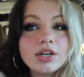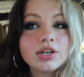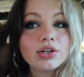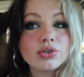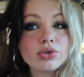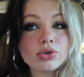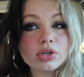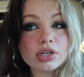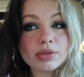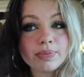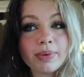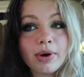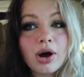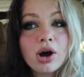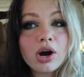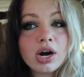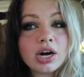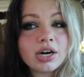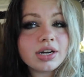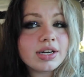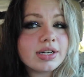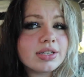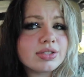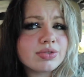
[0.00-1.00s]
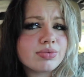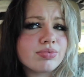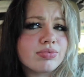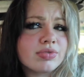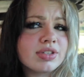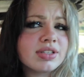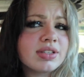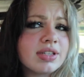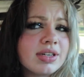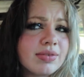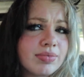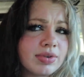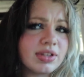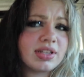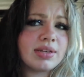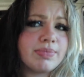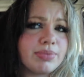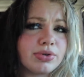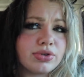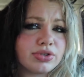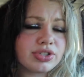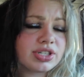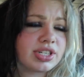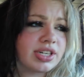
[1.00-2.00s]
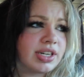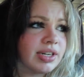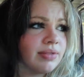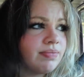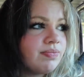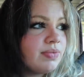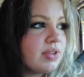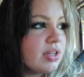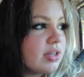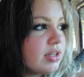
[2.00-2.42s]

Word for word: North Park is really, really bougie.